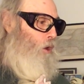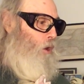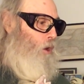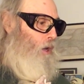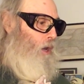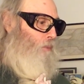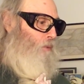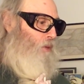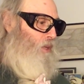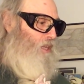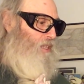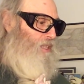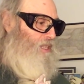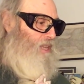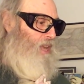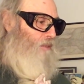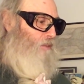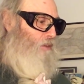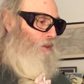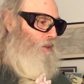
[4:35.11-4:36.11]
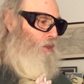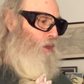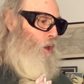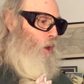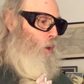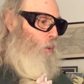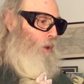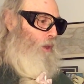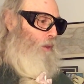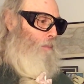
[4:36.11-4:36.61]
going up to the
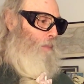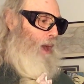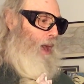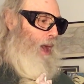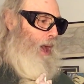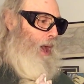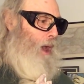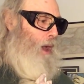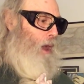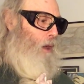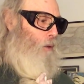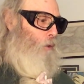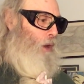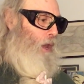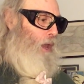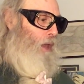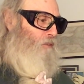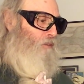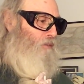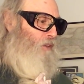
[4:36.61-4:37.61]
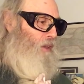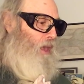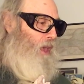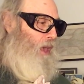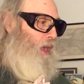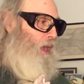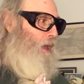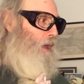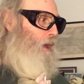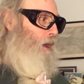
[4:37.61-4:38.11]
seventh with my ring
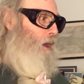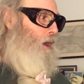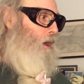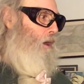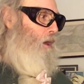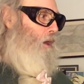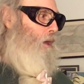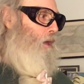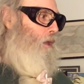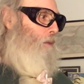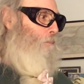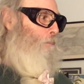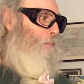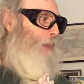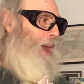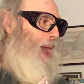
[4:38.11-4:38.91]
finger, and